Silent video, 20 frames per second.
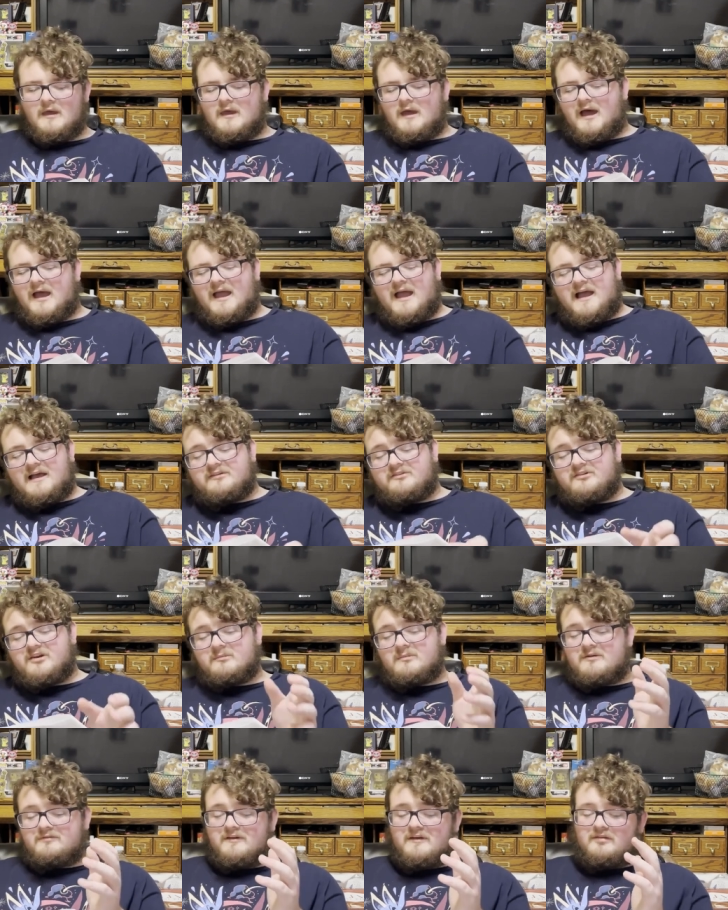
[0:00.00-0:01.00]
I asked
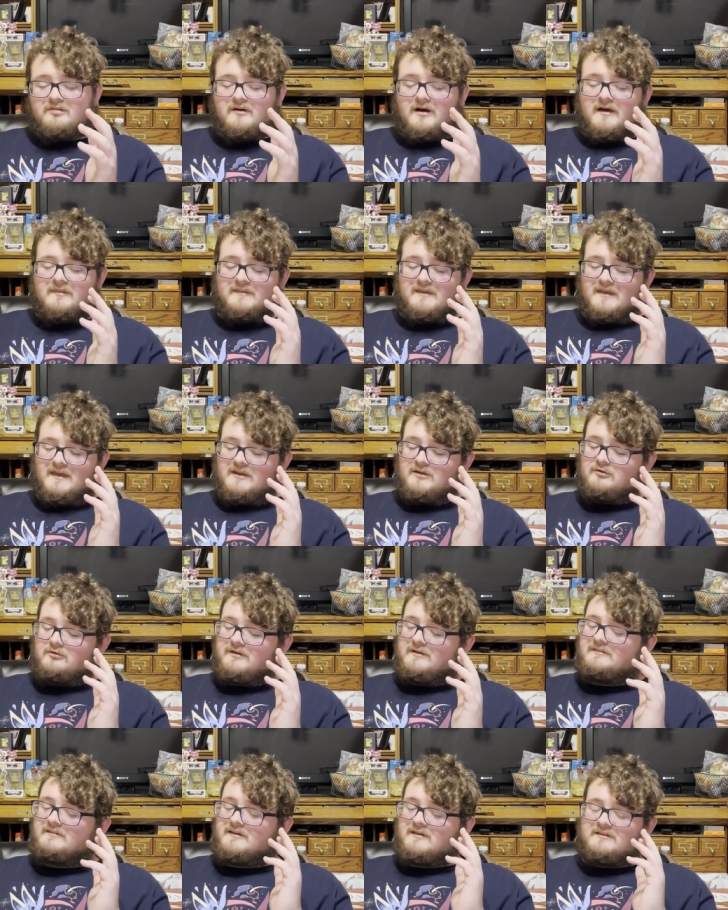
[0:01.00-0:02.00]
him if he thought the
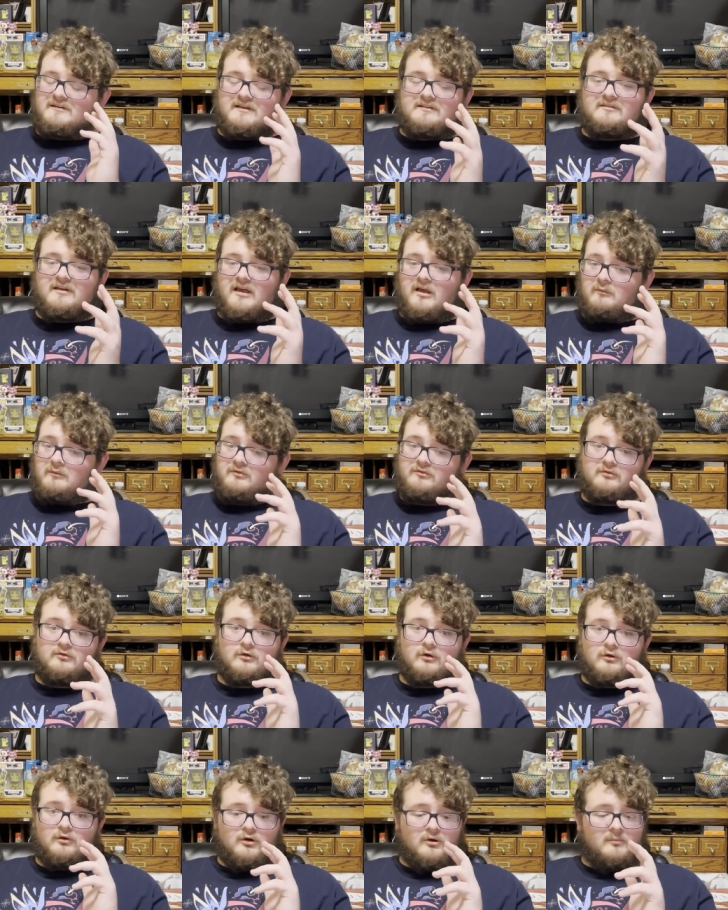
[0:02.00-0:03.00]
increase in detail was
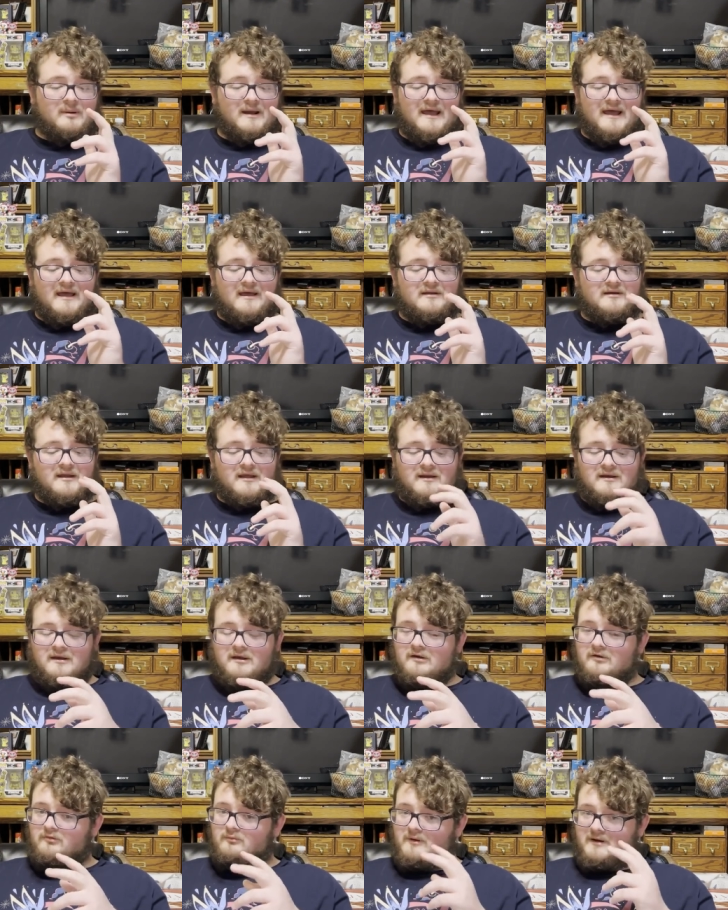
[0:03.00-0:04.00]
good or bad, and
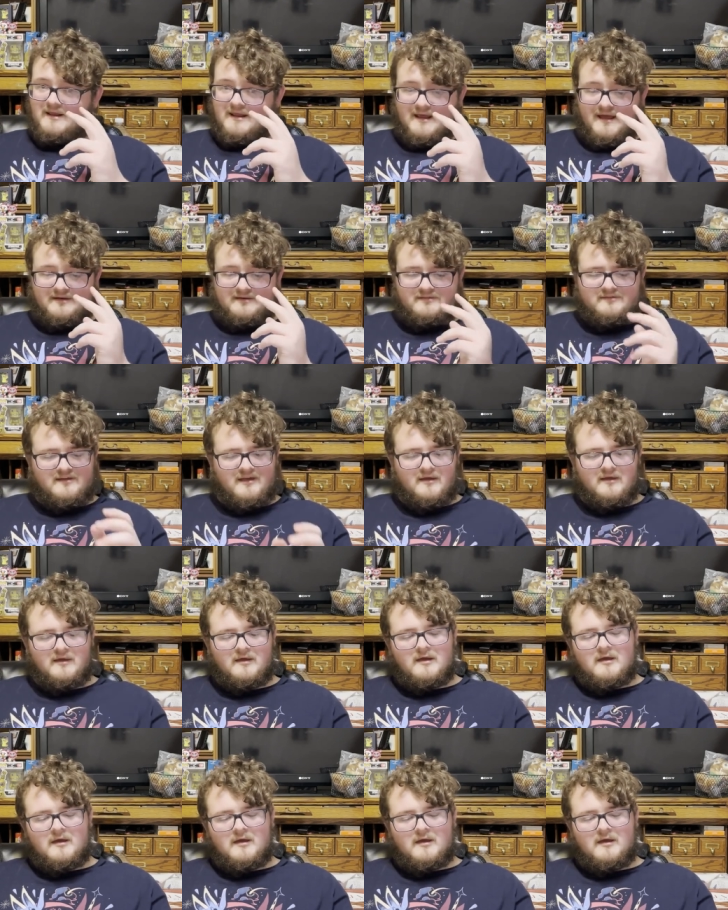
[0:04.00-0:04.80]
here's what he had to say.